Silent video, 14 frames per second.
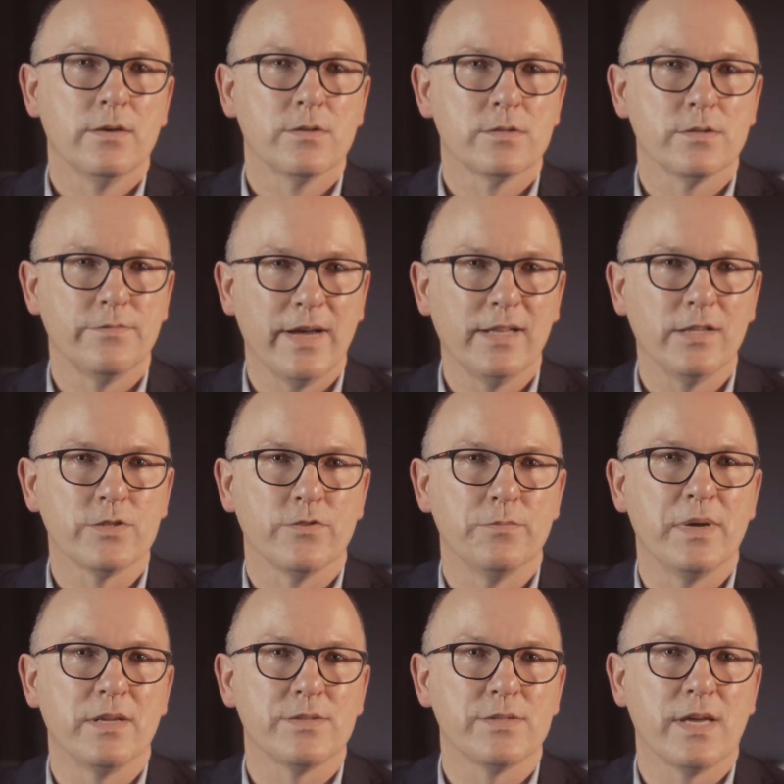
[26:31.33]
Surveillance for
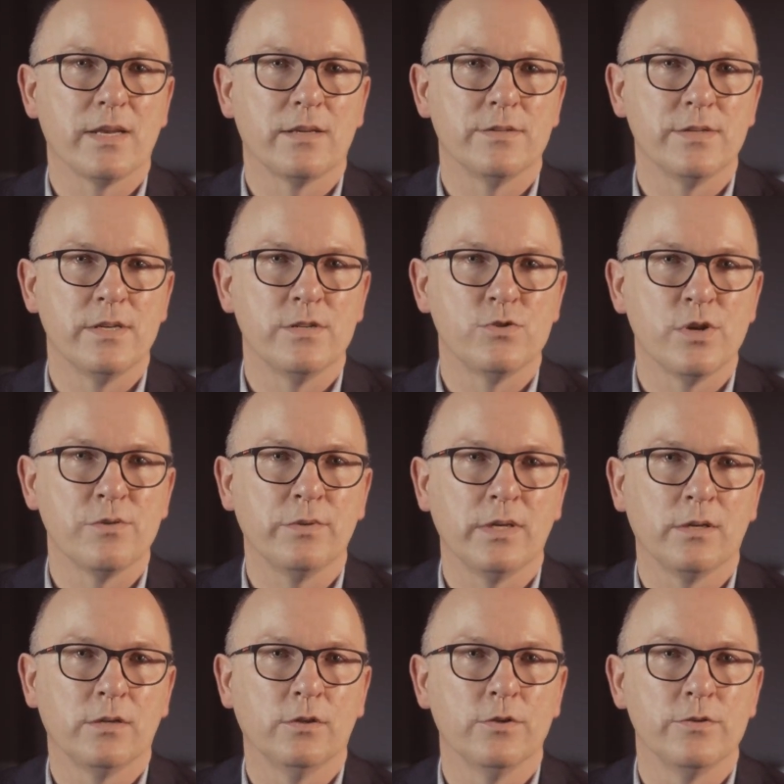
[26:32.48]
metastatic disease generally
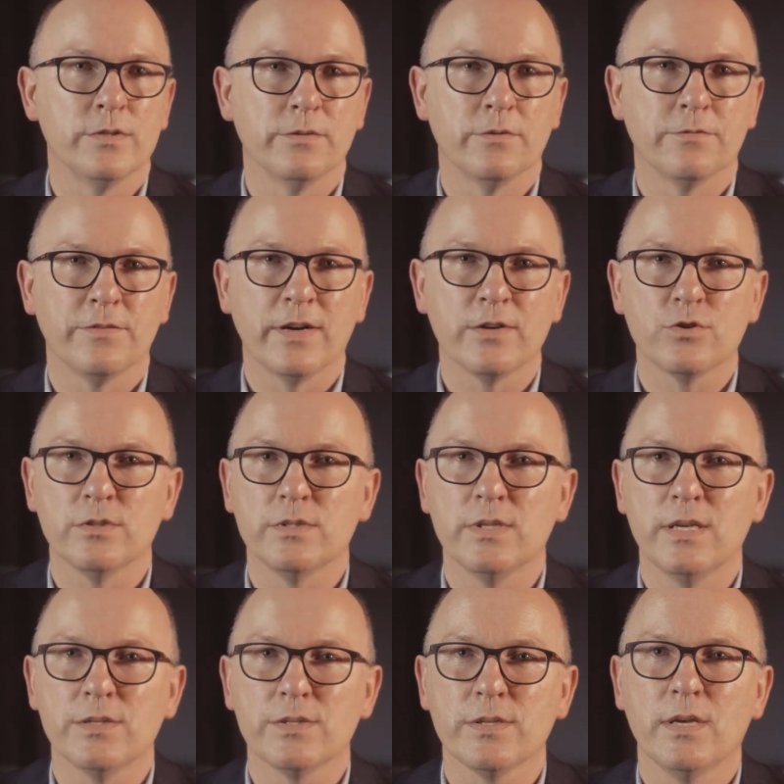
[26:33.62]
includes liver function
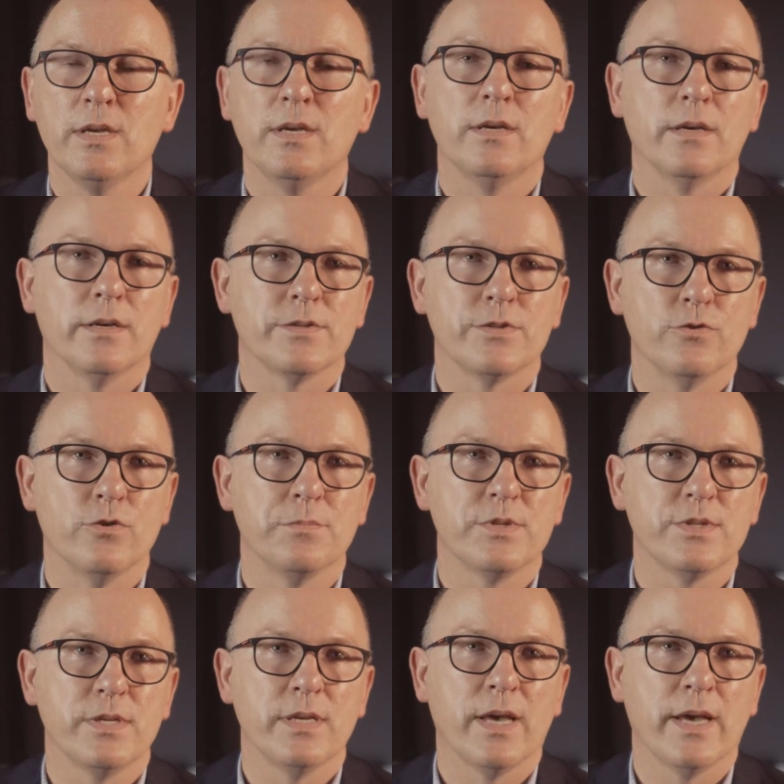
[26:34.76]
tests, a serum
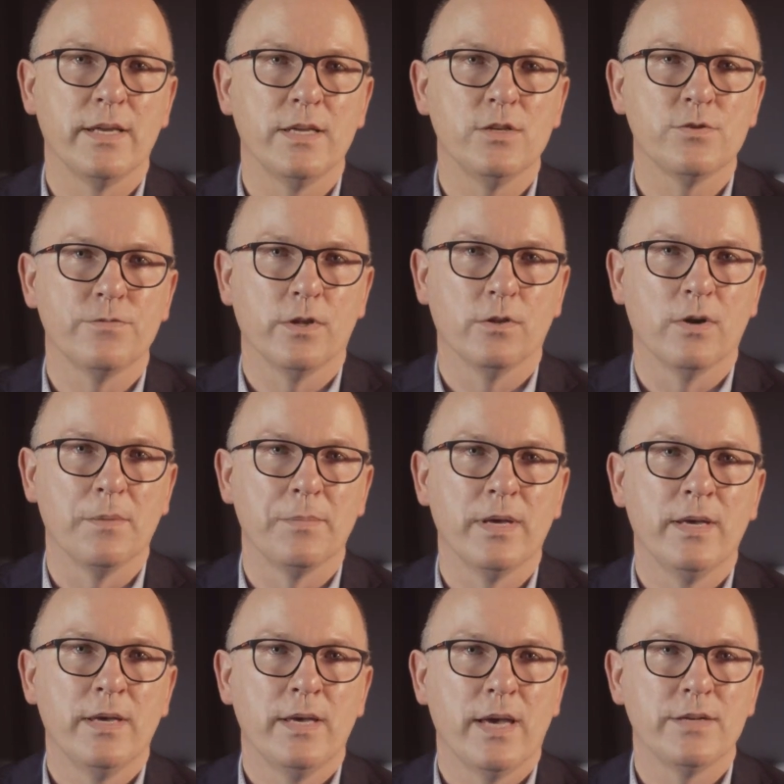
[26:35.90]
CA at each follow-up,
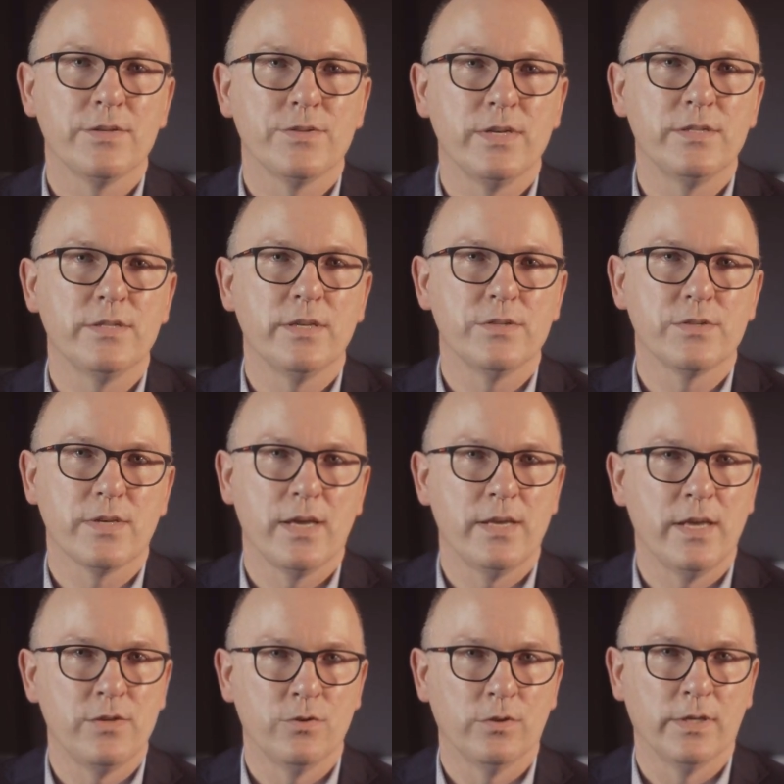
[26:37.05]
and a CT scan
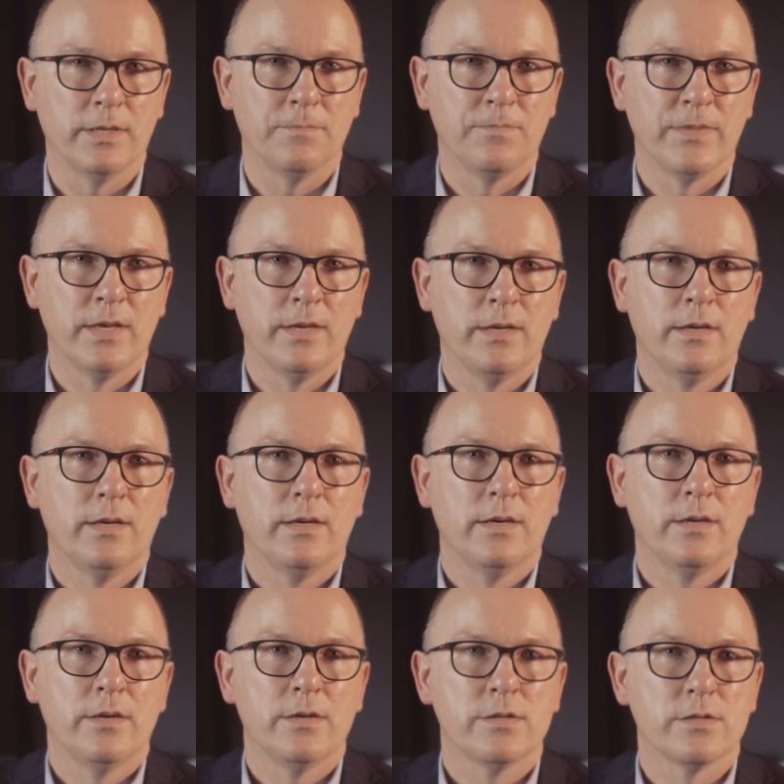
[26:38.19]
annually.
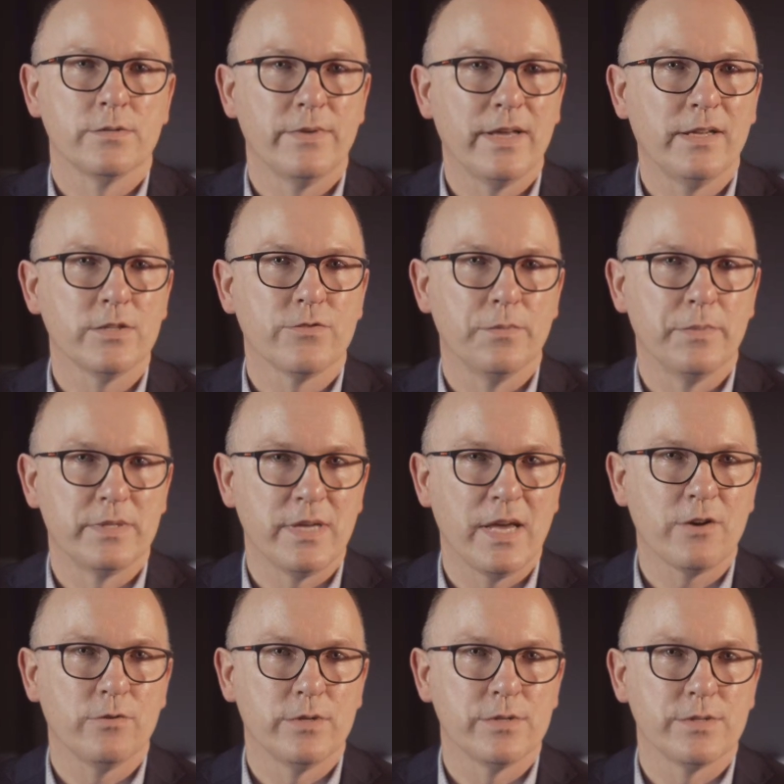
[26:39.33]
Surveillance for
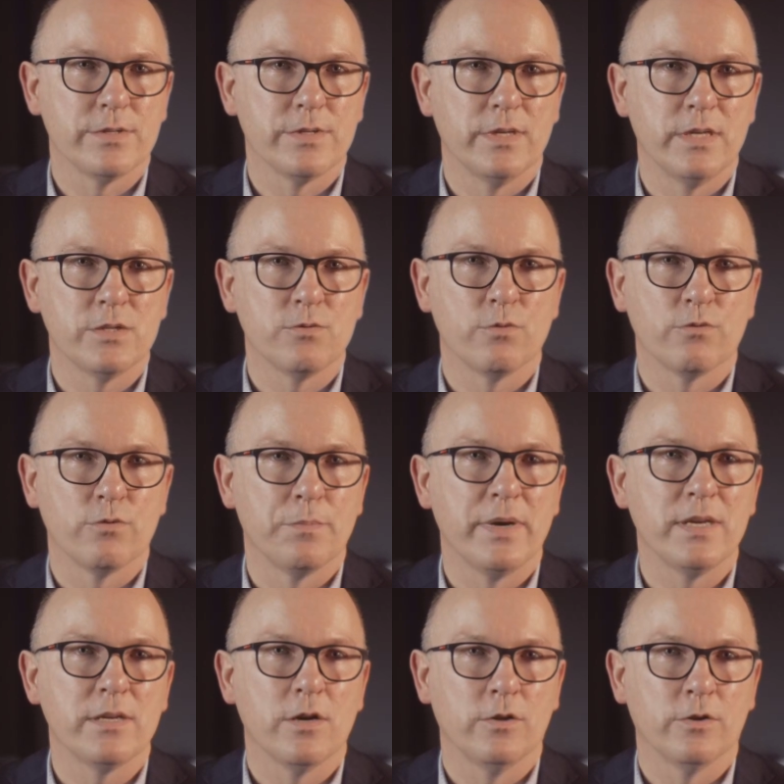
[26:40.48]
metachronous disease with a
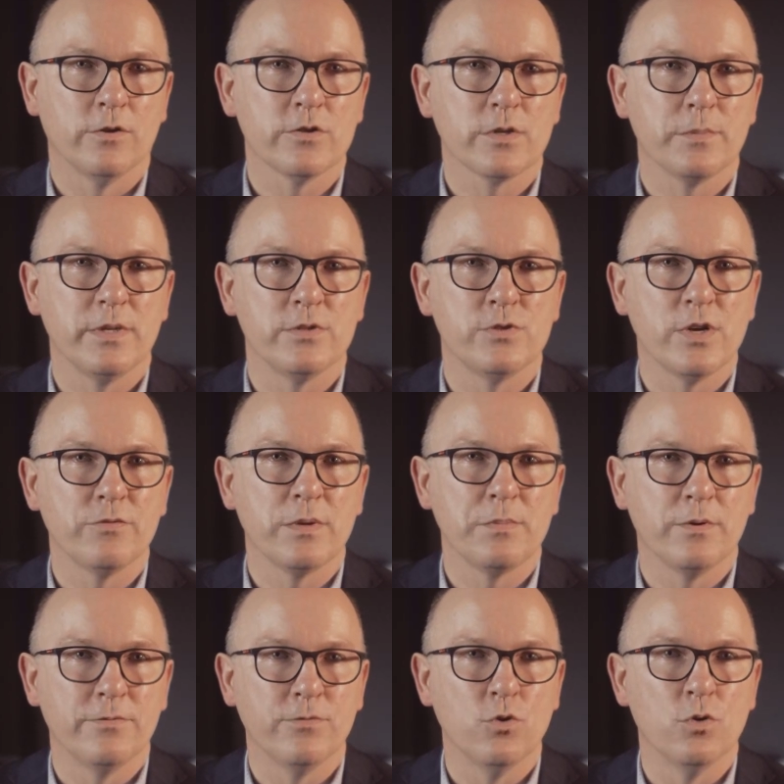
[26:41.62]
repeat colonoscopy is generally
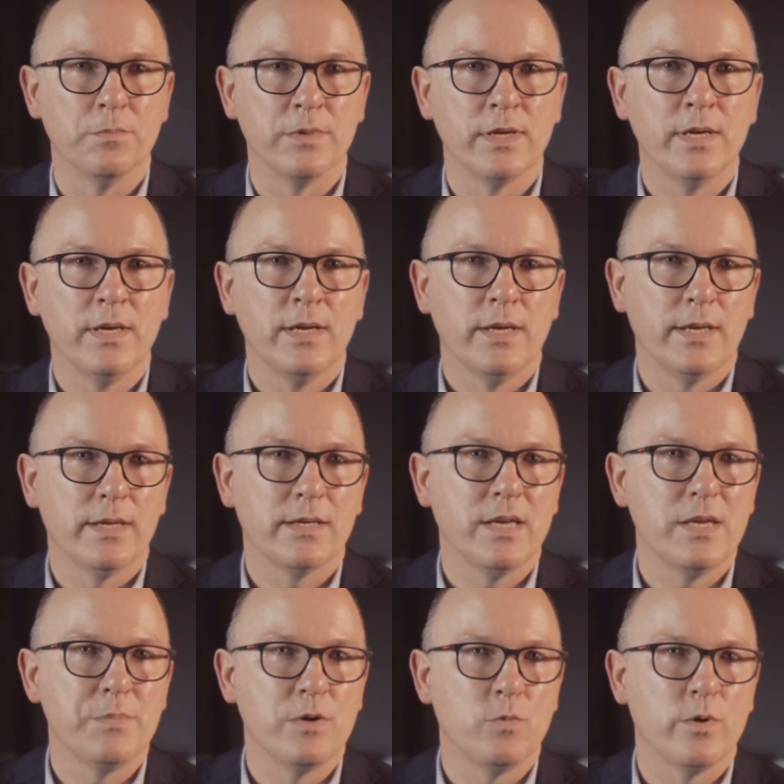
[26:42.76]
performed in
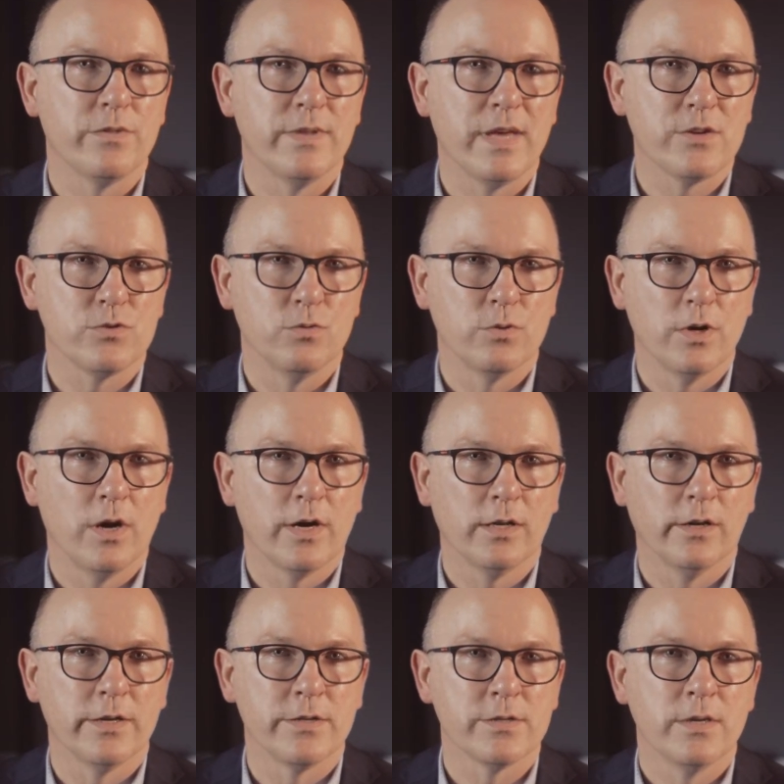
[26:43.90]
keeping with national
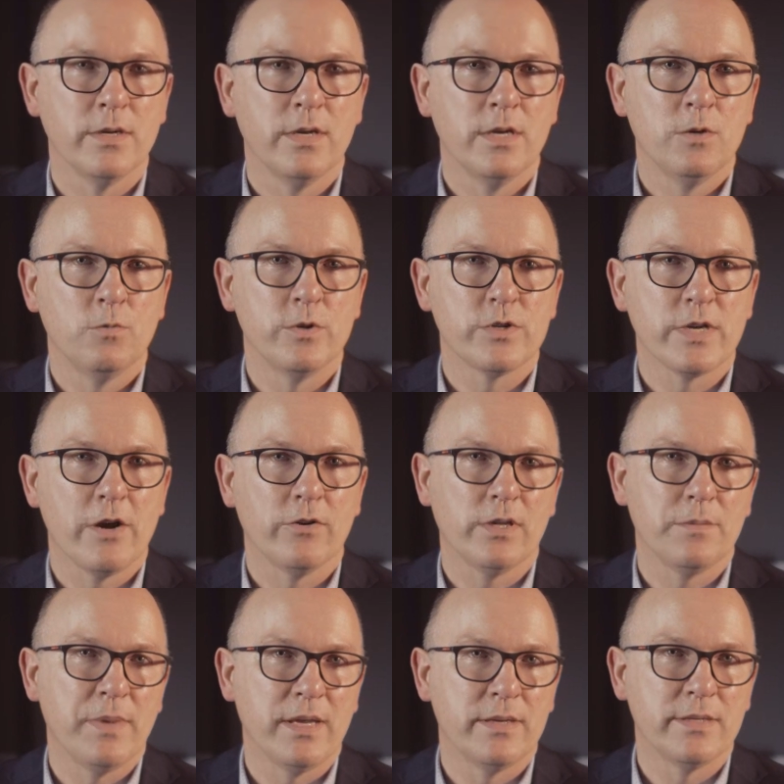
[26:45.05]
guidelines, which currently
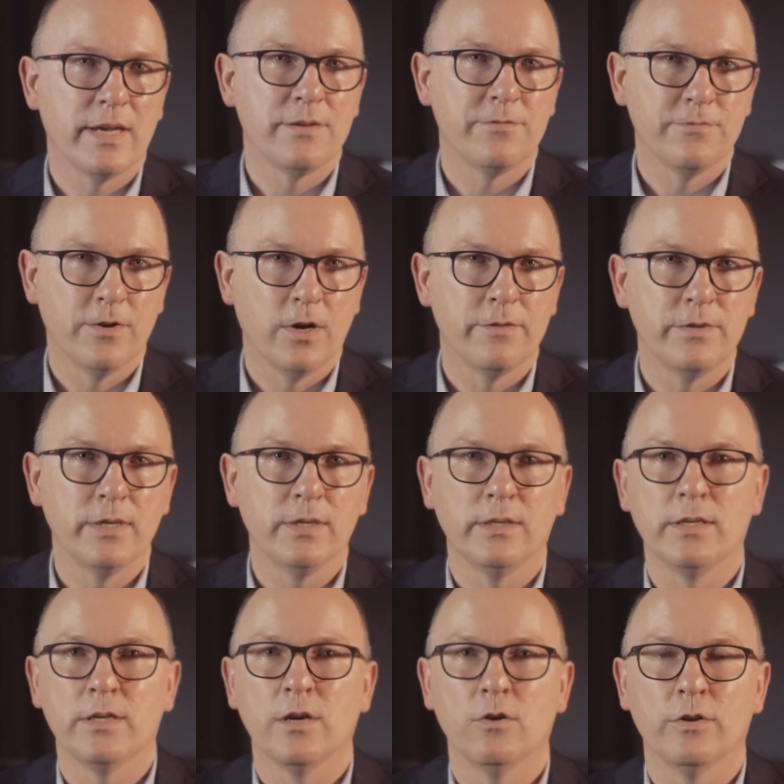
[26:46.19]
mandate
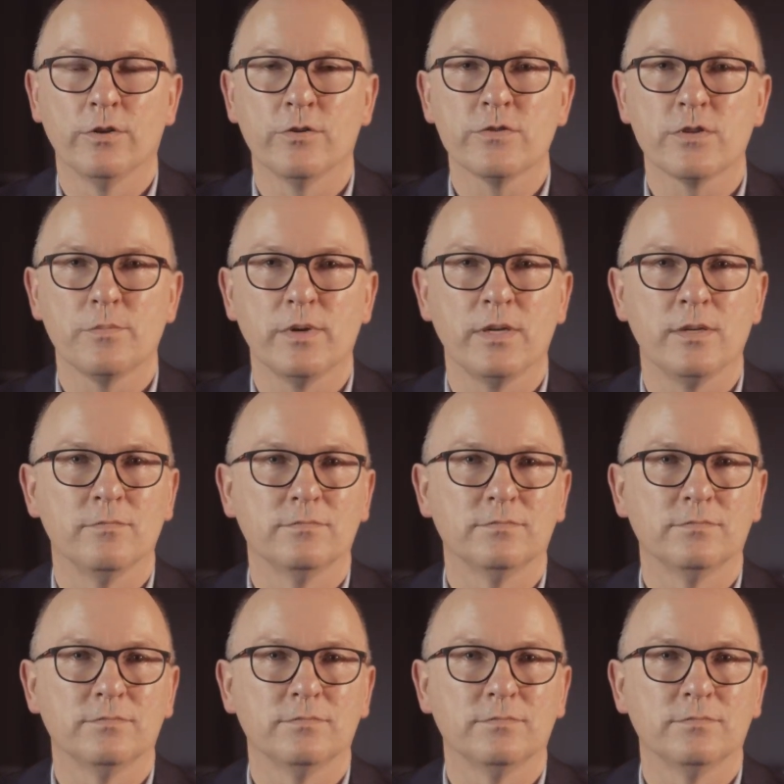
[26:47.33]
5-yearly colonoscopy.